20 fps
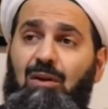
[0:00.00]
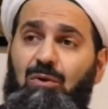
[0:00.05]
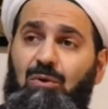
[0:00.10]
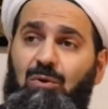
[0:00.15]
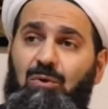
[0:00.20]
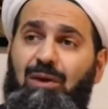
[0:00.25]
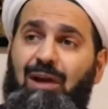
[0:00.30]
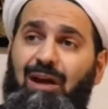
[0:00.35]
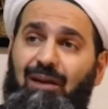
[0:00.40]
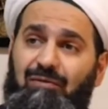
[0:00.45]

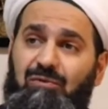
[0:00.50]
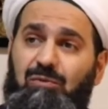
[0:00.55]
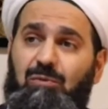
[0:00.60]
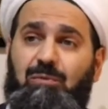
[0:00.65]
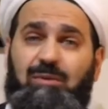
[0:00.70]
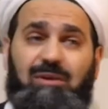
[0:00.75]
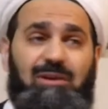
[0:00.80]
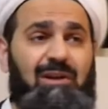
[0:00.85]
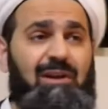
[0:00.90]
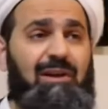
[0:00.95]
you'd have to
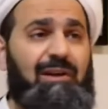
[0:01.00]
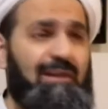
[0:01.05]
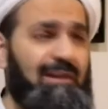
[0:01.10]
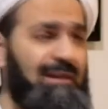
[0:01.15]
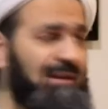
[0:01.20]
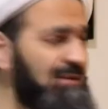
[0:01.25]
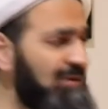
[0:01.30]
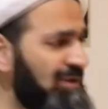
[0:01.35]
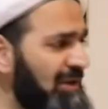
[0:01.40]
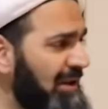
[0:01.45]
be a
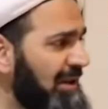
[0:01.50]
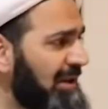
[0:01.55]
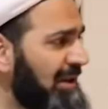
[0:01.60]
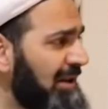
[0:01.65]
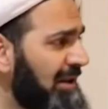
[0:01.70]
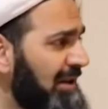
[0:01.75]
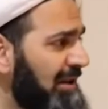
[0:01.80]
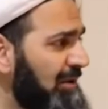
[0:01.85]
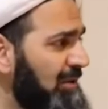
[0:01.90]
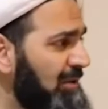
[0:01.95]
real
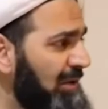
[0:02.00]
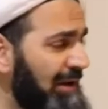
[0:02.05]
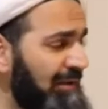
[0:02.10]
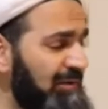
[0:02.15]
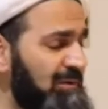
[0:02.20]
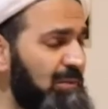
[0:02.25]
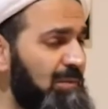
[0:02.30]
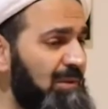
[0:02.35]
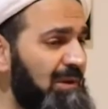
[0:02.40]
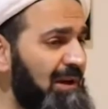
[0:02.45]
shaqi. You'd have
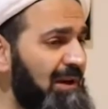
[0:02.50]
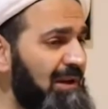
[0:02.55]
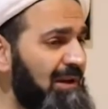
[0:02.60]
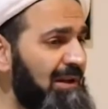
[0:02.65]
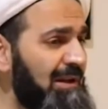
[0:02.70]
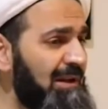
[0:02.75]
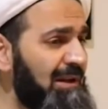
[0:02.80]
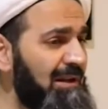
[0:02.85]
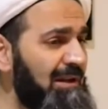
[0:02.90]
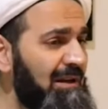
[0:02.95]
to be a
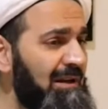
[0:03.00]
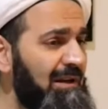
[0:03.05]
real